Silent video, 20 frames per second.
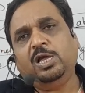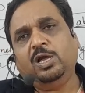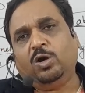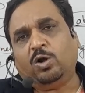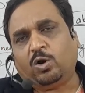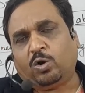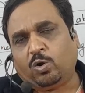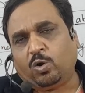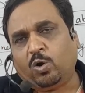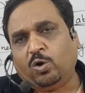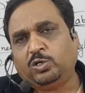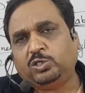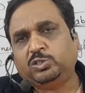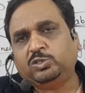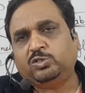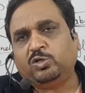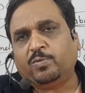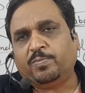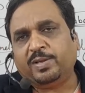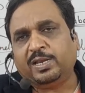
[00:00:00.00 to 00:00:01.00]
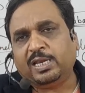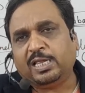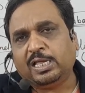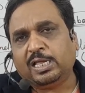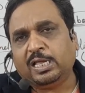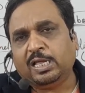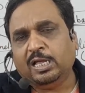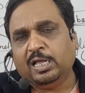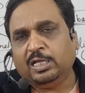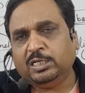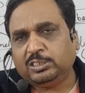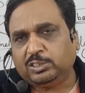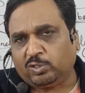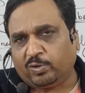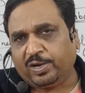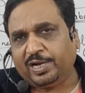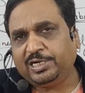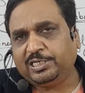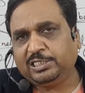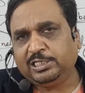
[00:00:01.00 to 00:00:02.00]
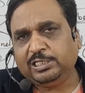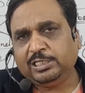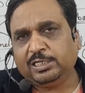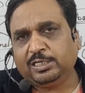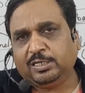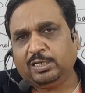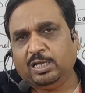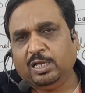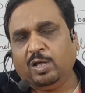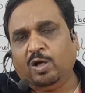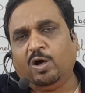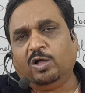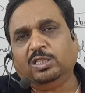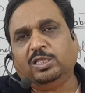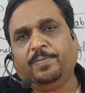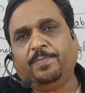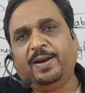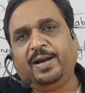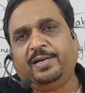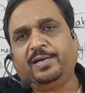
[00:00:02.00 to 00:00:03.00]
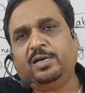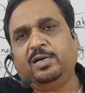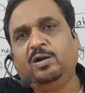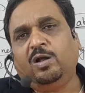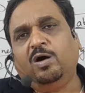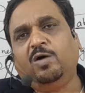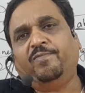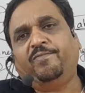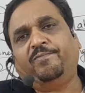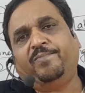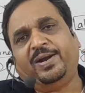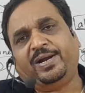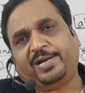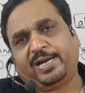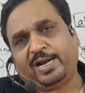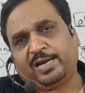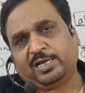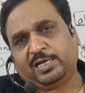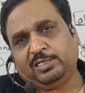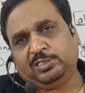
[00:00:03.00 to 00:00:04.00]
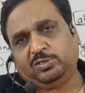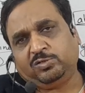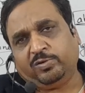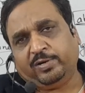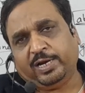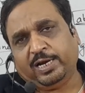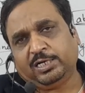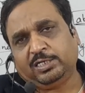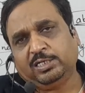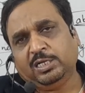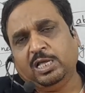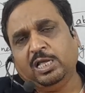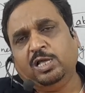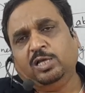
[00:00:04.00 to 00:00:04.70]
wrote so many sonnets here on the pattern of Petrarchan sonnets.